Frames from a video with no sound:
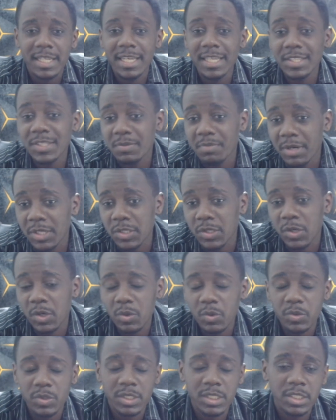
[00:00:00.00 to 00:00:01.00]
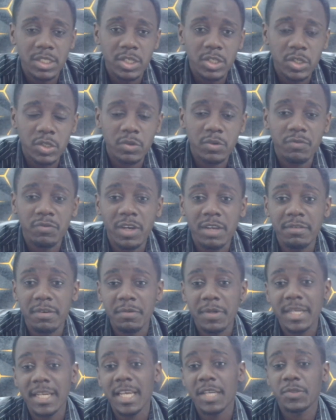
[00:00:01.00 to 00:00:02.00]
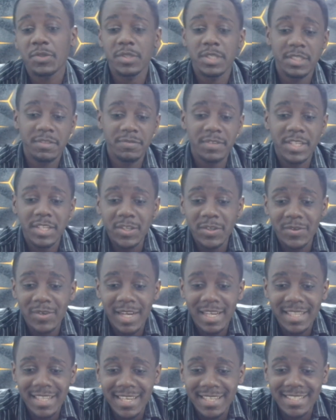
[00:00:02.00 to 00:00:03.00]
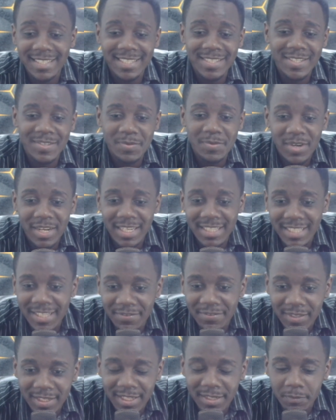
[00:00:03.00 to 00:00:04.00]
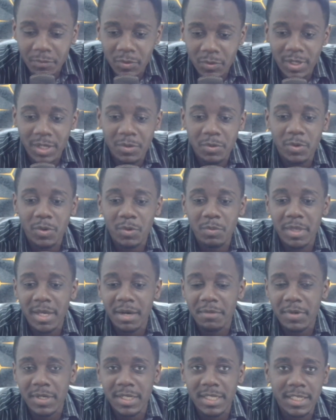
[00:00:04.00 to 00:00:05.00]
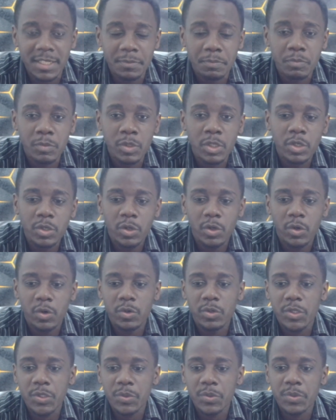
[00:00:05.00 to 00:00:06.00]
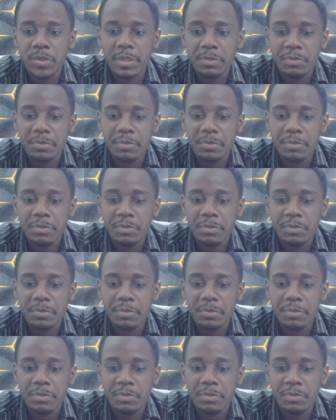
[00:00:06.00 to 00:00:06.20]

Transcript: smash close to 500 likes on this video, and this is Rokani David. You can call me Abradi onto the